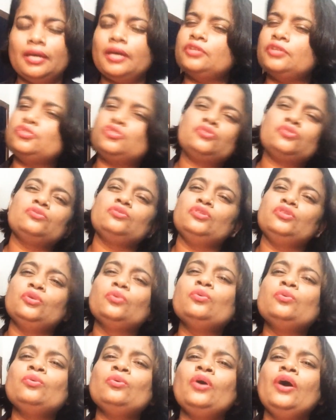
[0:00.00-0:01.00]
and to
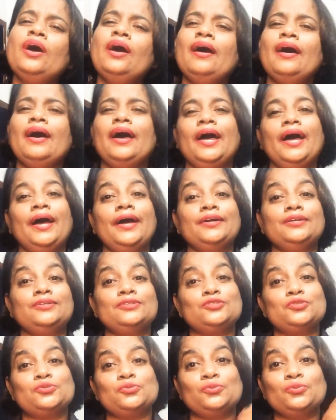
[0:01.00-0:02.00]
know
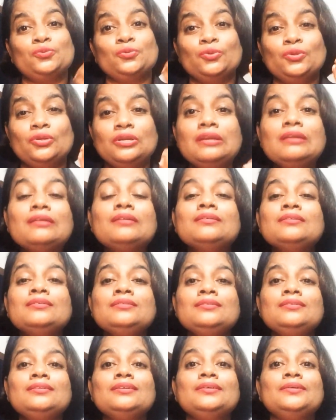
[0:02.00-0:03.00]
and to
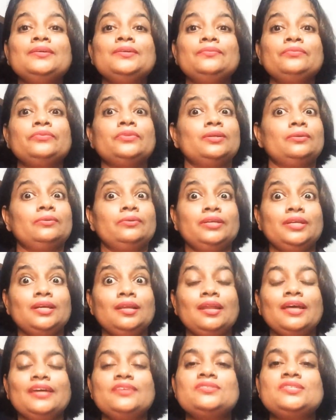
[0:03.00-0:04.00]
learn the
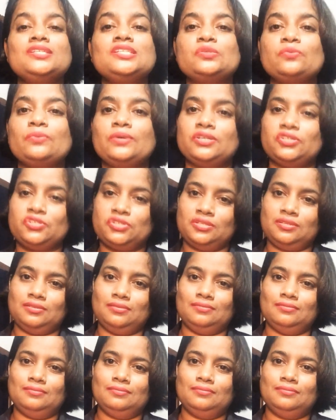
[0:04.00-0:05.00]
real life situation